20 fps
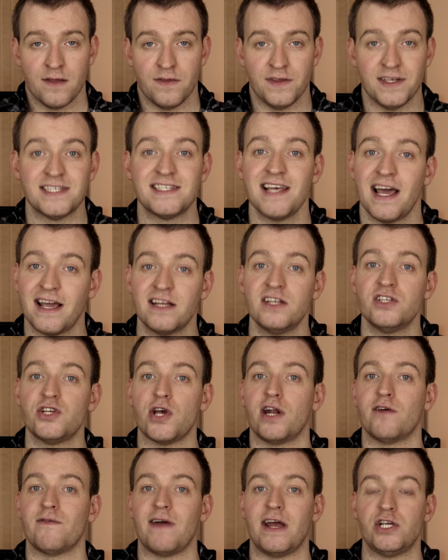the second
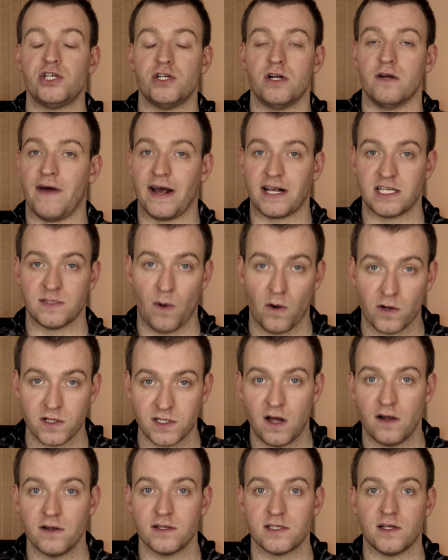generation of
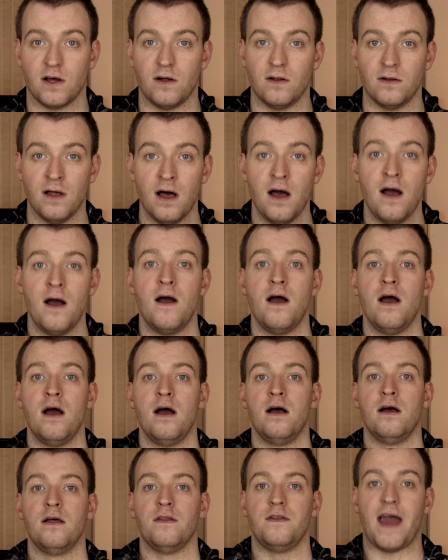Xbox console,
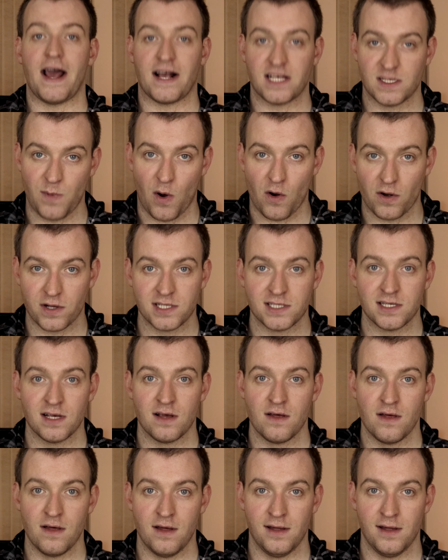the Xbox